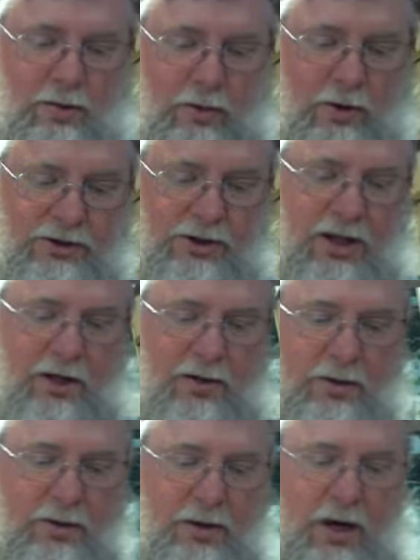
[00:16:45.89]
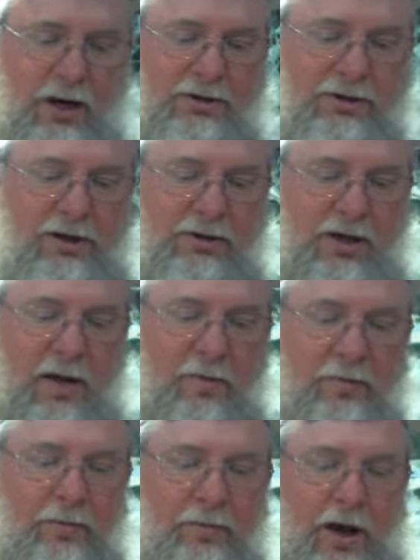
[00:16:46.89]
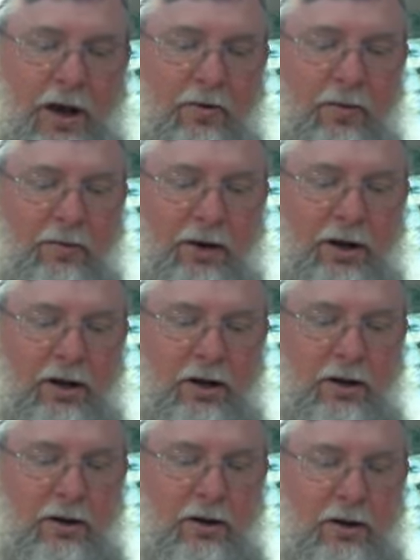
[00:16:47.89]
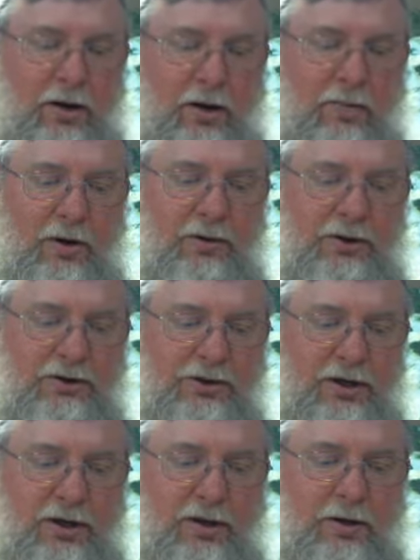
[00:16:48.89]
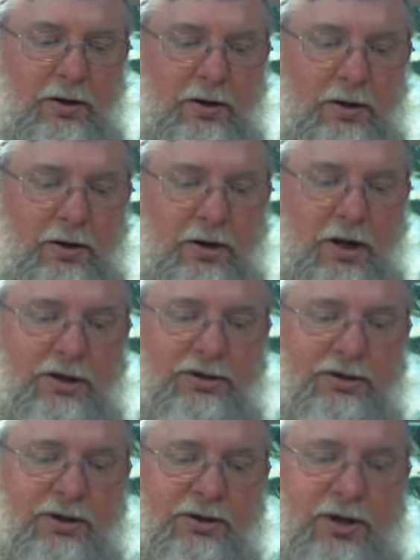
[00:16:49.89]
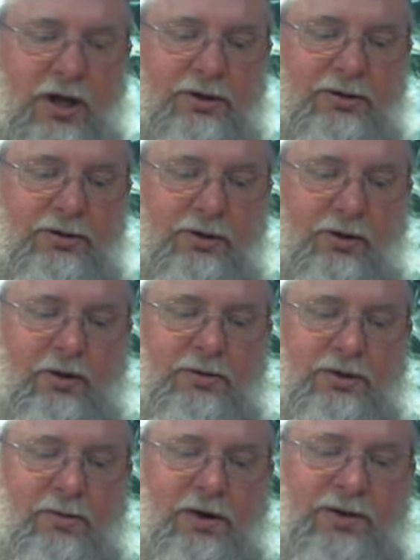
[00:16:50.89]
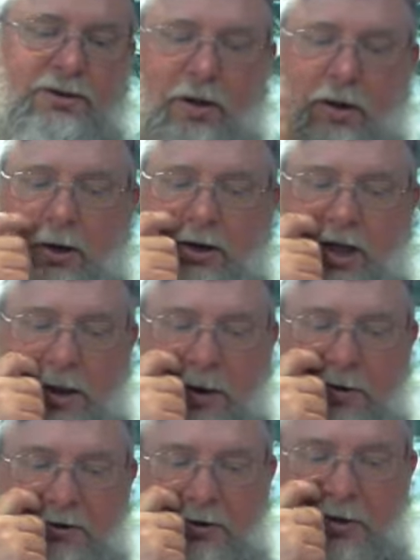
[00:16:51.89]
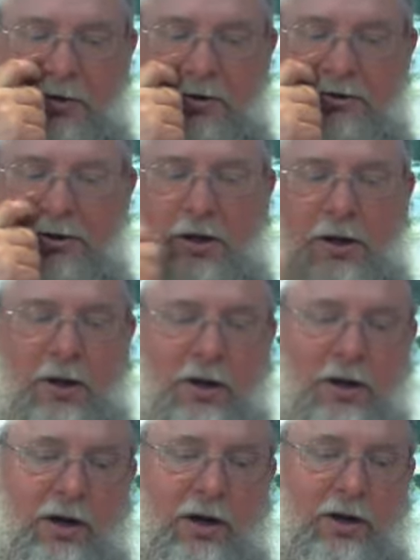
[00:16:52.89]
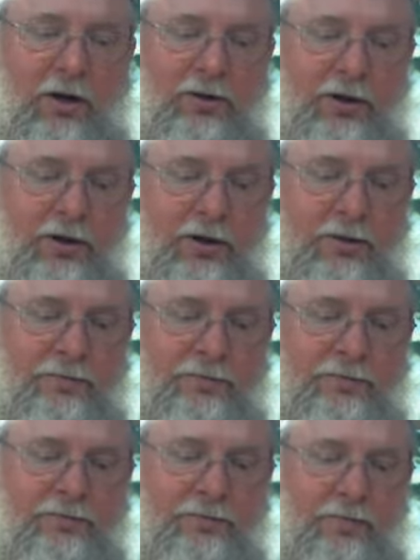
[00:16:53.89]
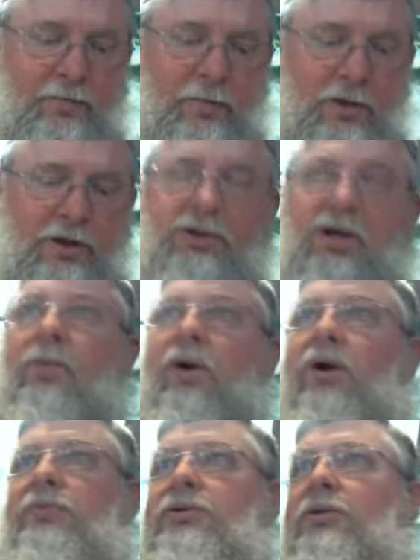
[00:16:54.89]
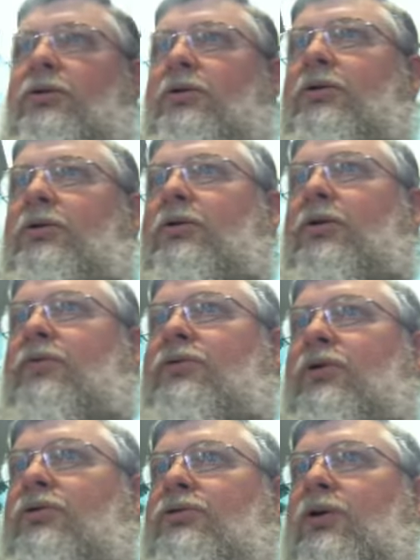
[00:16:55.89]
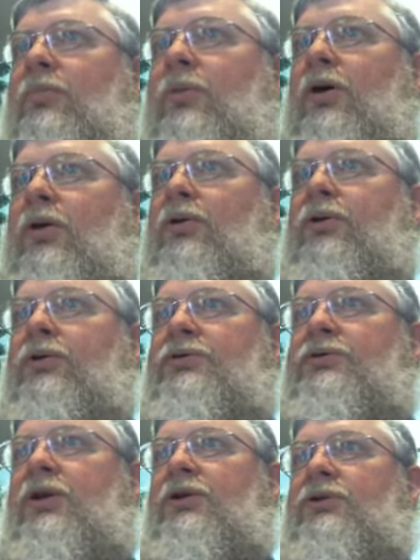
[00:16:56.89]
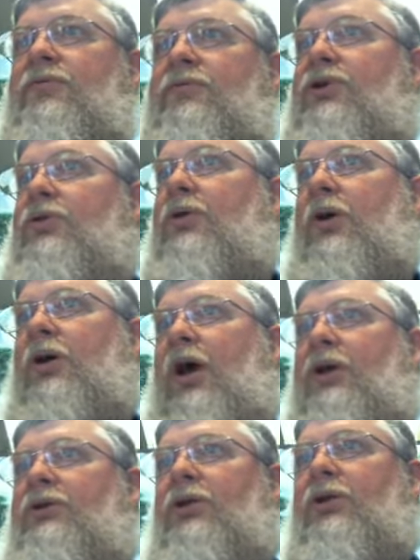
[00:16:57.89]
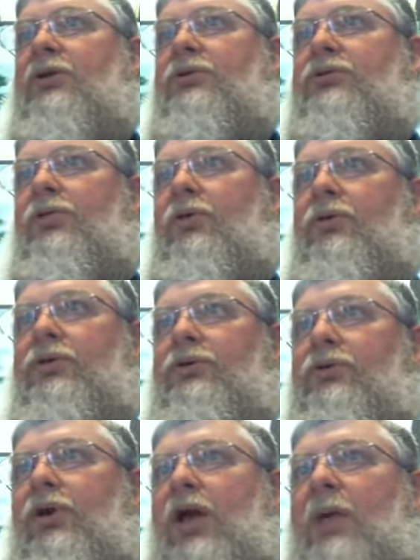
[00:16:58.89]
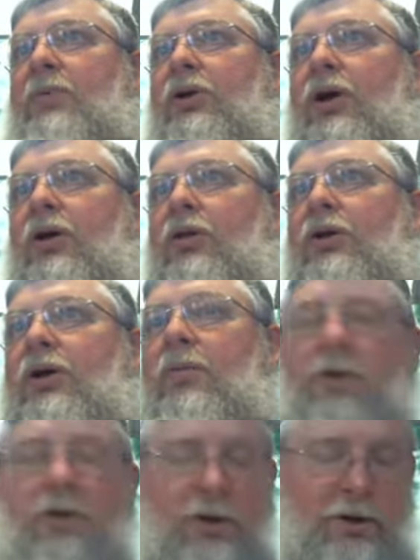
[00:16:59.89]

Once again, God says, I will bring upon the city. Not just Jerusalem, but he says all her towns. In other words, all the suburbs of Jerusalem, all the cities of Judah, actually, is going to happen to all of them.